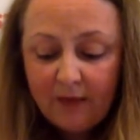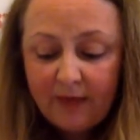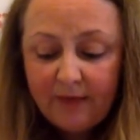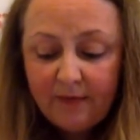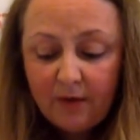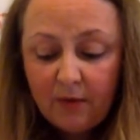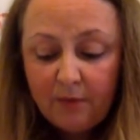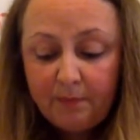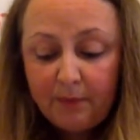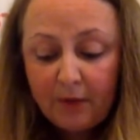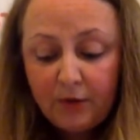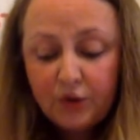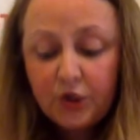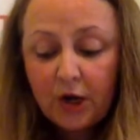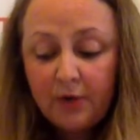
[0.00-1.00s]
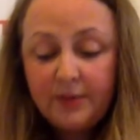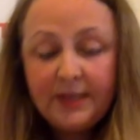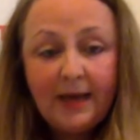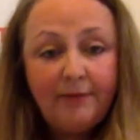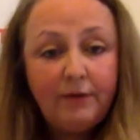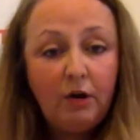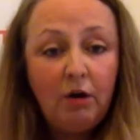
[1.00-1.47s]
They've both shown to
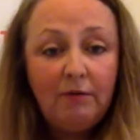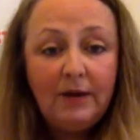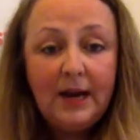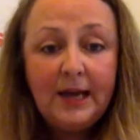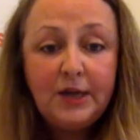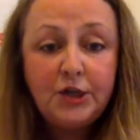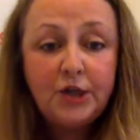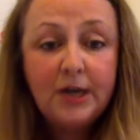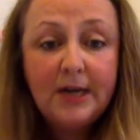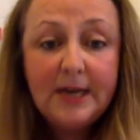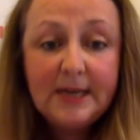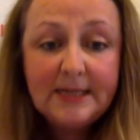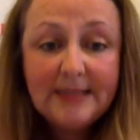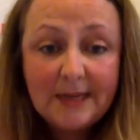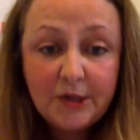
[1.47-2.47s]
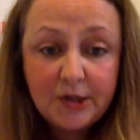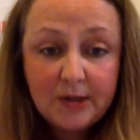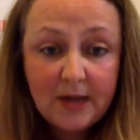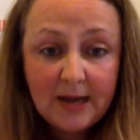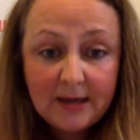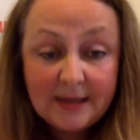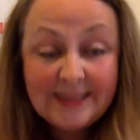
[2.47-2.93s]
have a correlation and
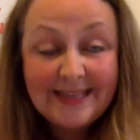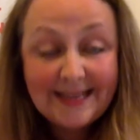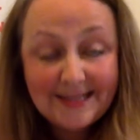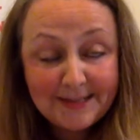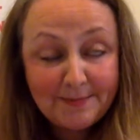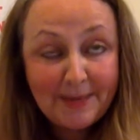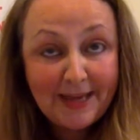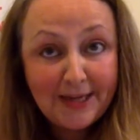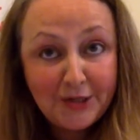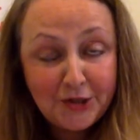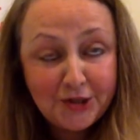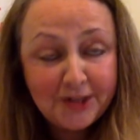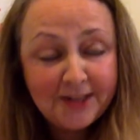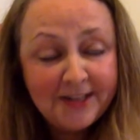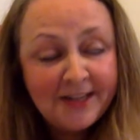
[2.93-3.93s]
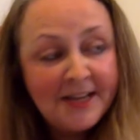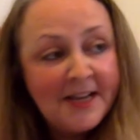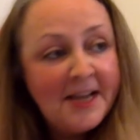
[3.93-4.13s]
exacerbation.